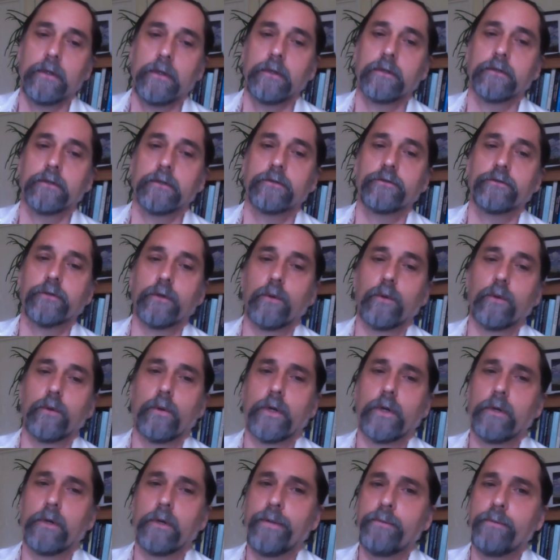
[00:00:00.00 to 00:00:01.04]
So
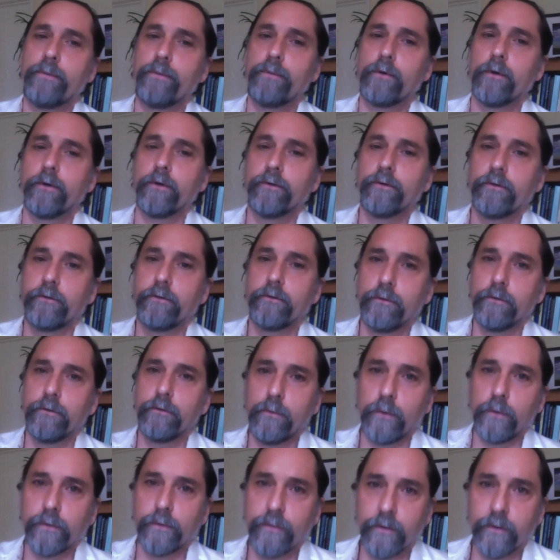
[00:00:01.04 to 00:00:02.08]
what are people going to do
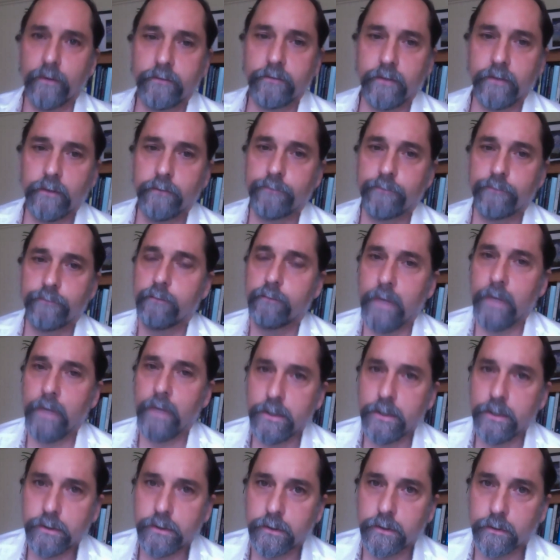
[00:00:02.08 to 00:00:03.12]
with this
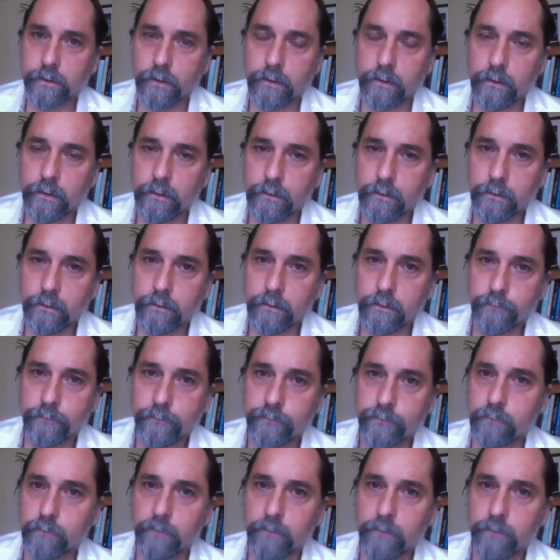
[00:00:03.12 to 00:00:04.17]
information
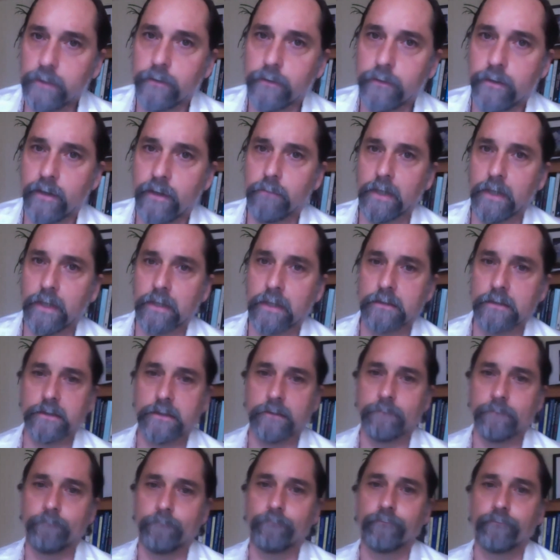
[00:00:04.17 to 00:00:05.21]
from internet
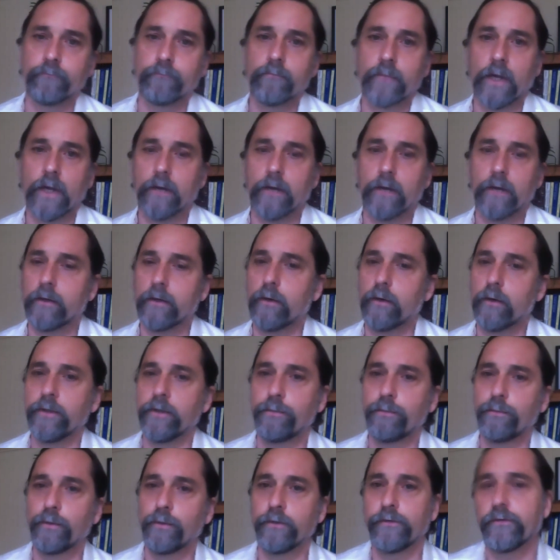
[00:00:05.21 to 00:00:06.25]
medicine? Are they going
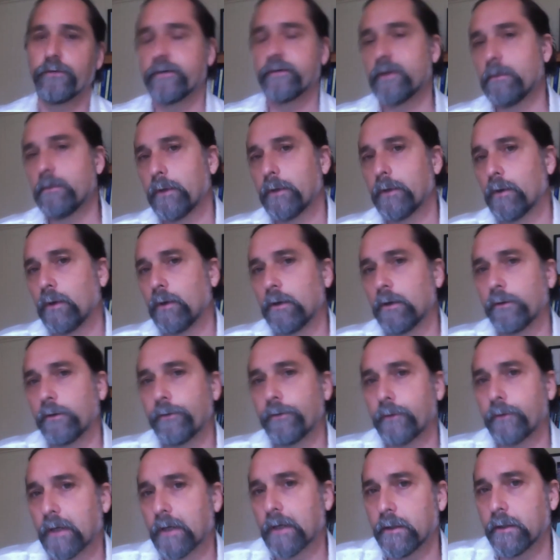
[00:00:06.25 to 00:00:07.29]
to put cinnamon oil
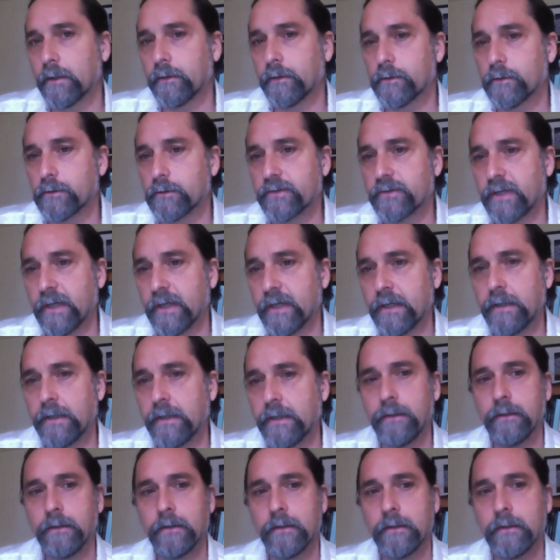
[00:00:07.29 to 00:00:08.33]
directly on their
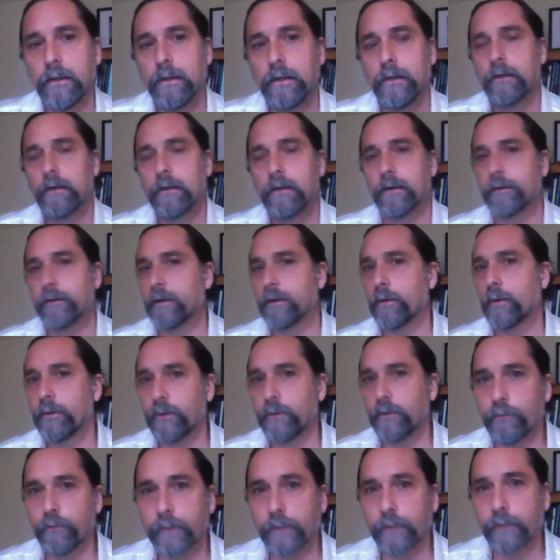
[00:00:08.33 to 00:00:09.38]
skin? Are they going
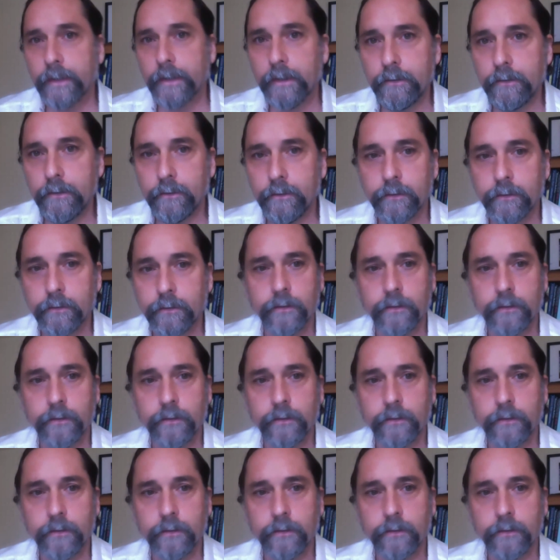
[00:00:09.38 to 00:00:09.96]
to drink it?